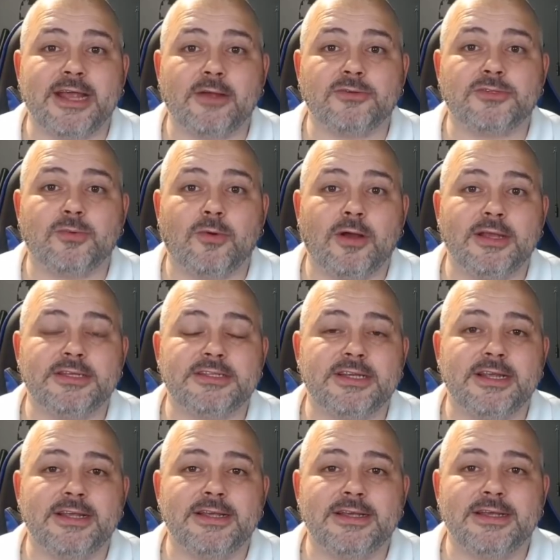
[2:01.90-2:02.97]
out twice,
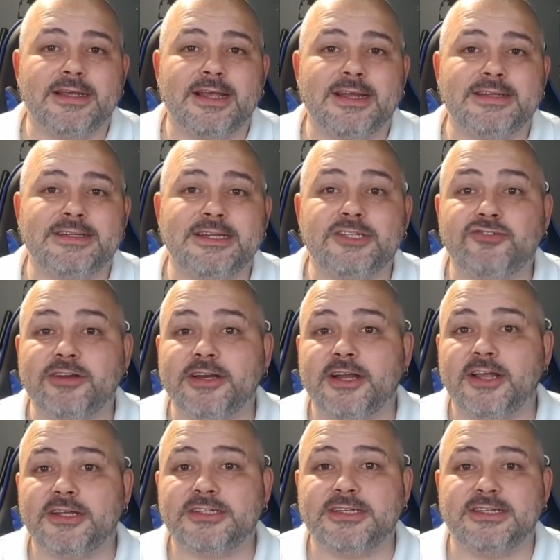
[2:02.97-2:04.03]
and district
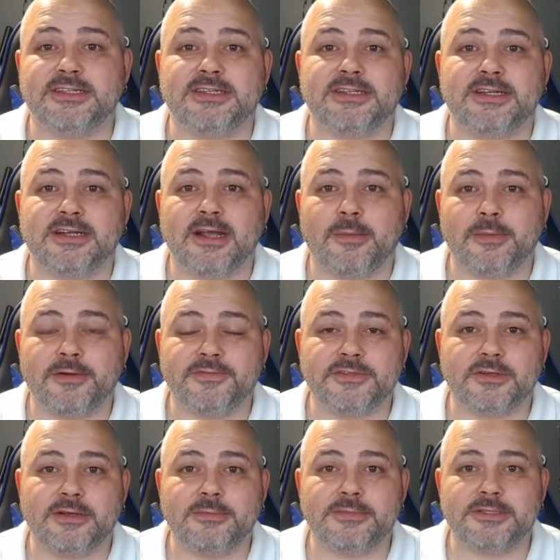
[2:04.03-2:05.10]
nurses a couple of
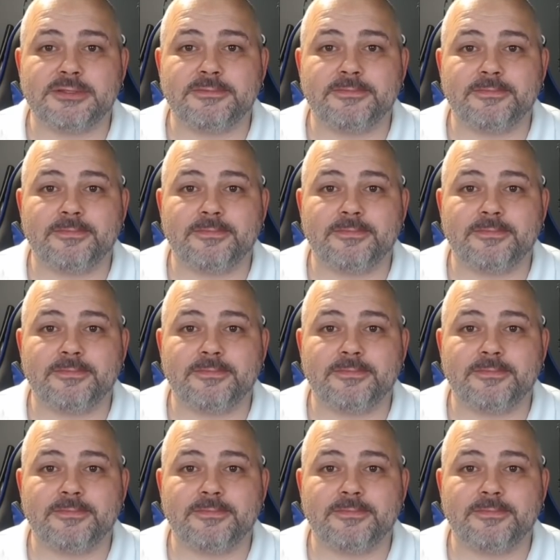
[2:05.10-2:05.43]
times.